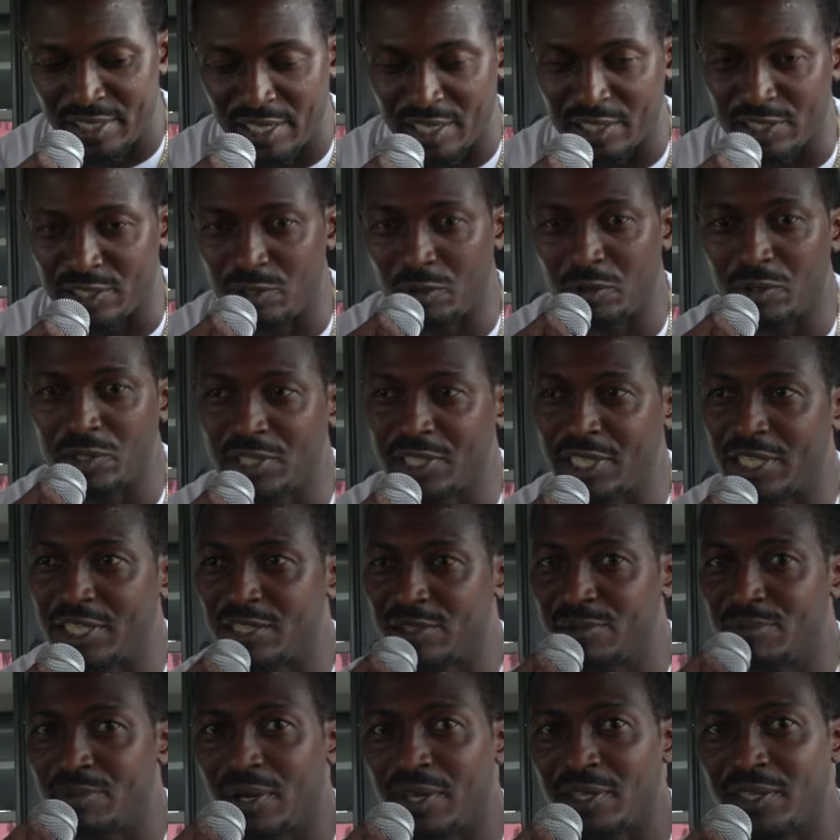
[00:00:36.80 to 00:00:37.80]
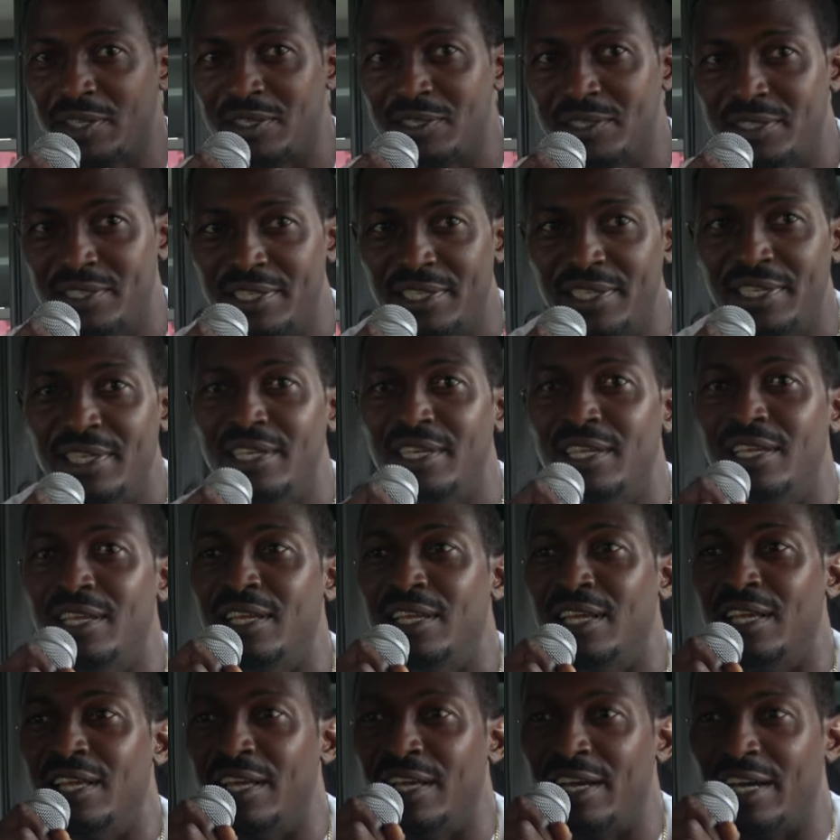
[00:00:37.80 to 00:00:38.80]
associates, brothers,
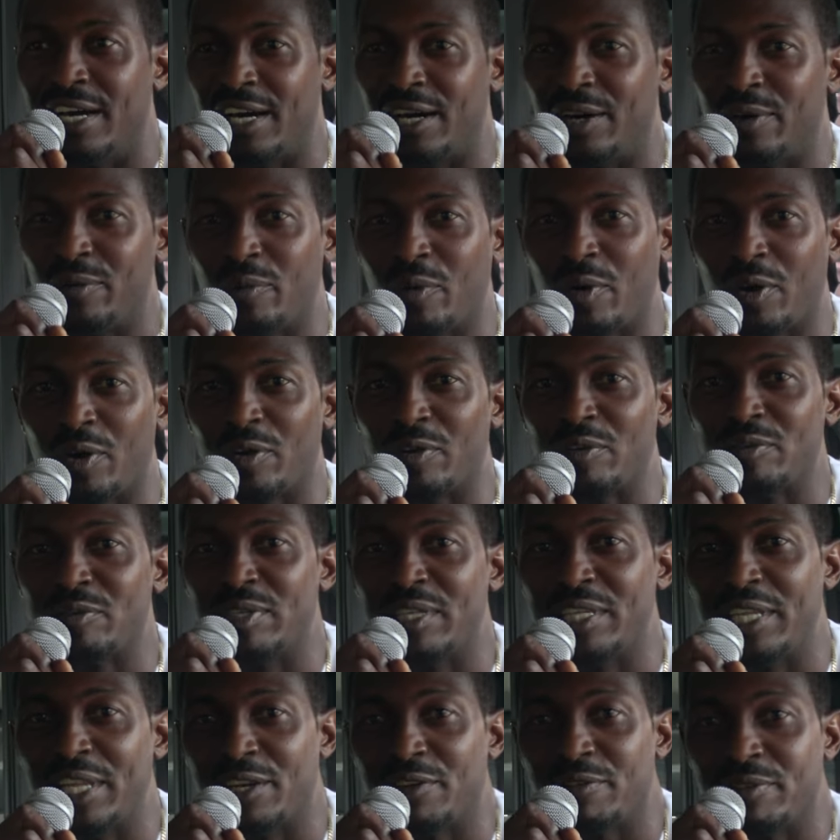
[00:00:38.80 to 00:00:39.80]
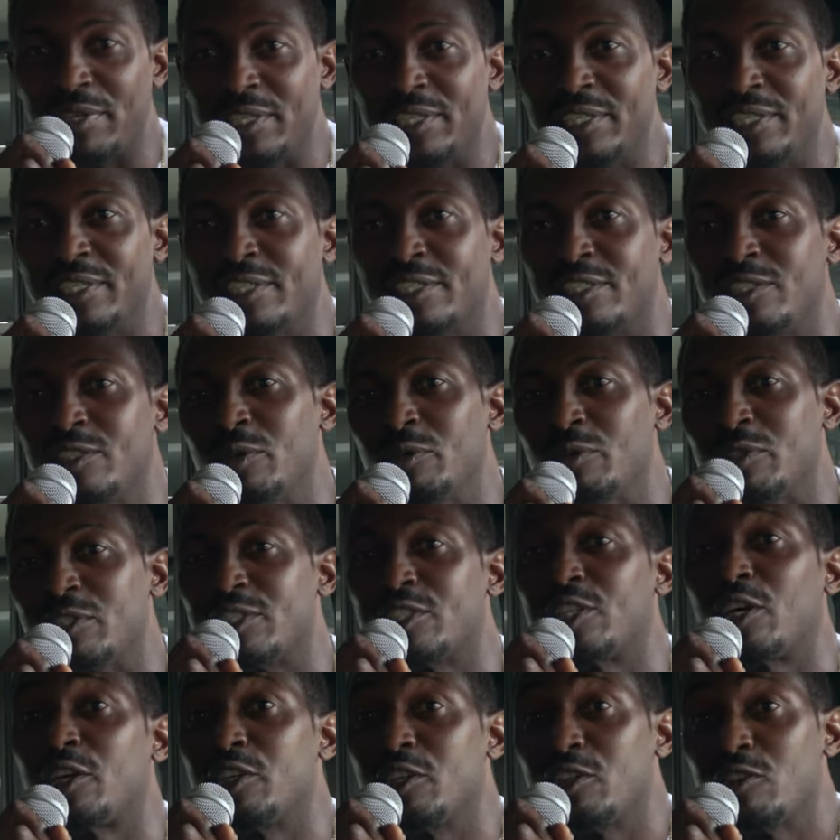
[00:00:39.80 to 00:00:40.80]
uh, were literally doing
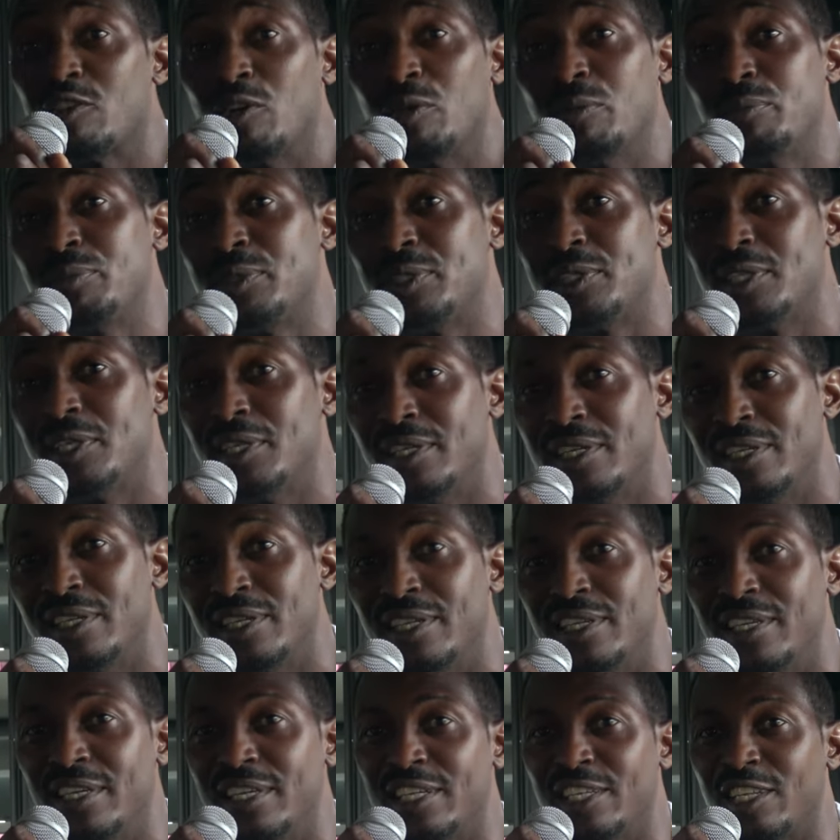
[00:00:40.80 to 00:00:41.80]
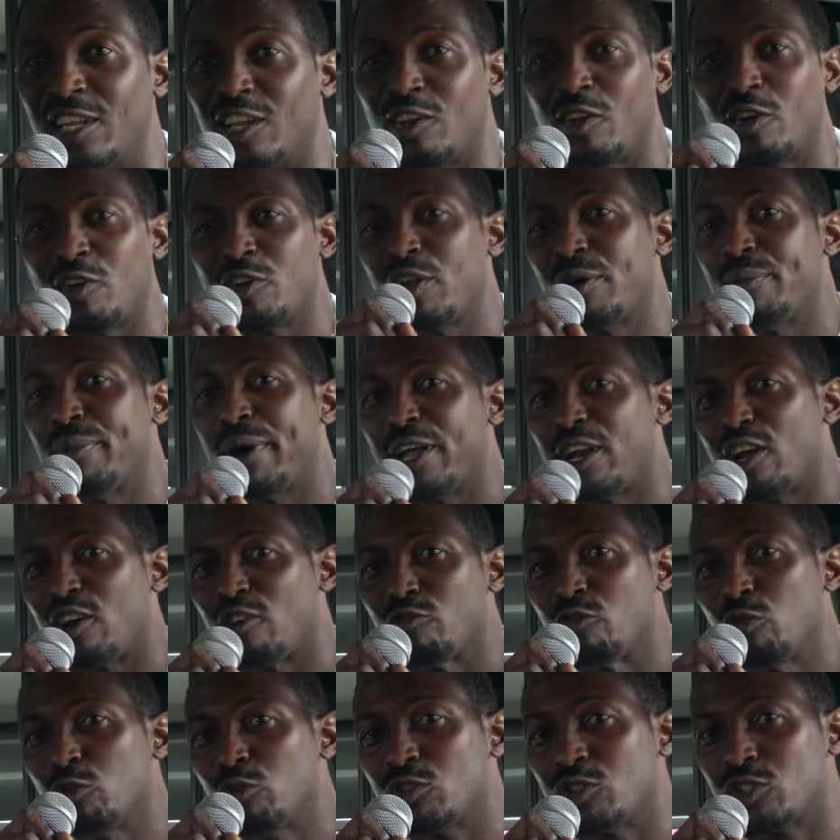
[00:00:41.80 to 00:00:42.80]
study groups, and learning about our
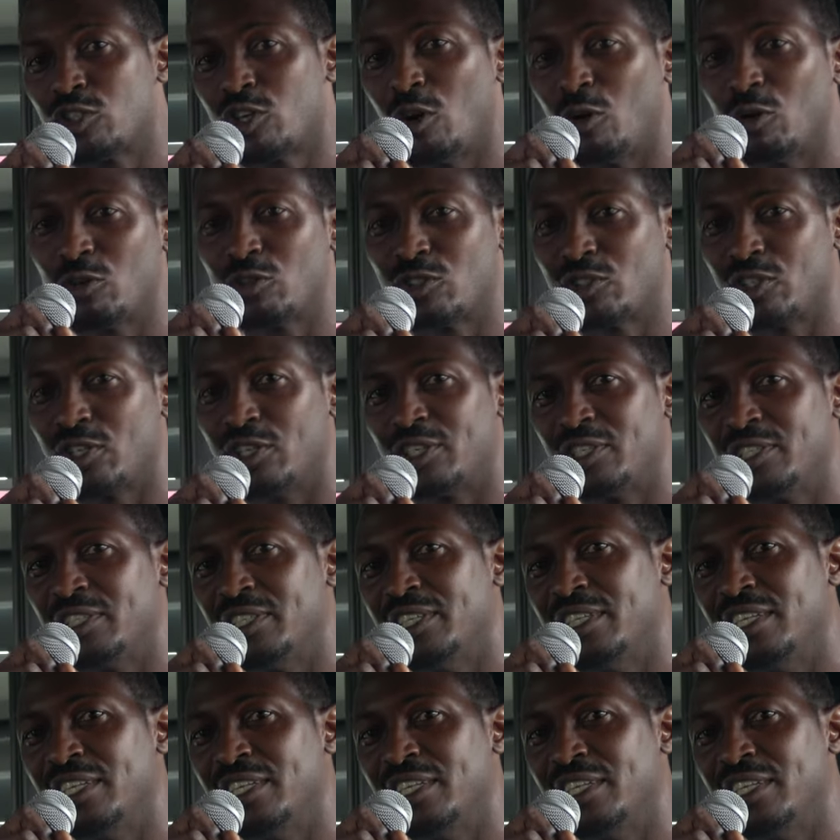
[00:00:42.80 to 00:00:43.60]
roots, culture,